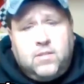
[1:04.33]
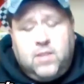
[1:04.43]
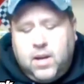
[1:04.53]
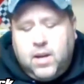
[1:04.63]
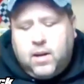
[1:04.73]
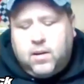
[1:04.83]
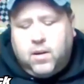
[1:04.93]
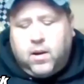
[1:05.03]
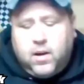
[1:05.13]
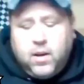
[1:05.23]
Leese, he got
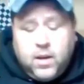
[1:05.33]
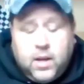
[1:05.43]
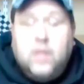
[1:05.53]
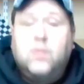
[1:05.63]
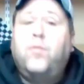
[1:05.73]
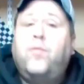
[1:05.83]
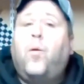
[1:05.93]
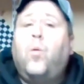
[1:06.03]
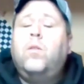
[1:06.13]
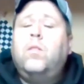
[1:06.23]
it done. His
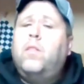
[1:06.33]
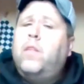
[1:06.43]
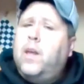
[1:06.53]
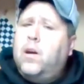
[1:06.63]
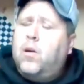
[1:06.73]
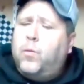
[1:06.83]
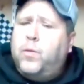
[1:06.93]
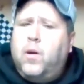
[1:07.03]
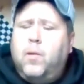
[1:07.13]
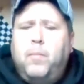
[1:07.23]
4th of the year
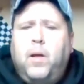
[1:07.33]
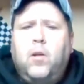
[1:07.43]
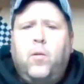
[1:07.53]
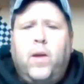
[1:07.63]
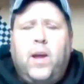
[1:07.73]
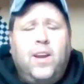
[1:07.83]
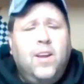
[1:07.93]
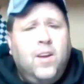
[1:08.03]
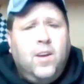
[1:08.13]
out there in Belgrade.